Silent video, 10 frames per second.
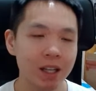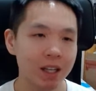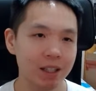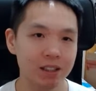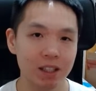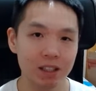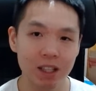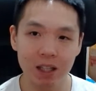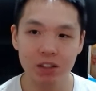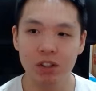is it's
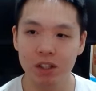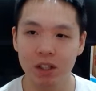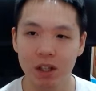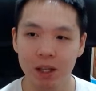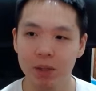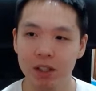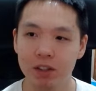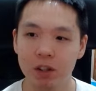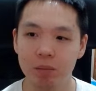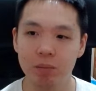actually claiming
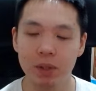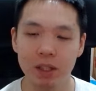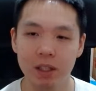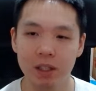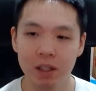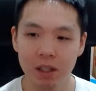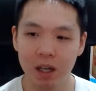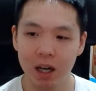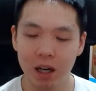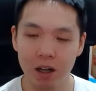to be
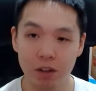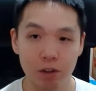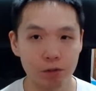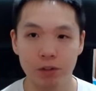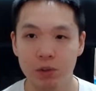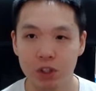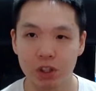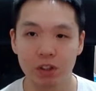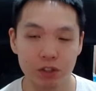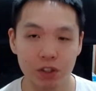uh, the
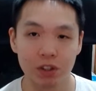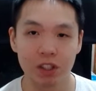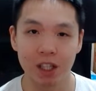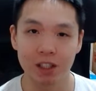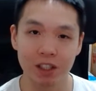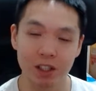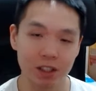future of search engine.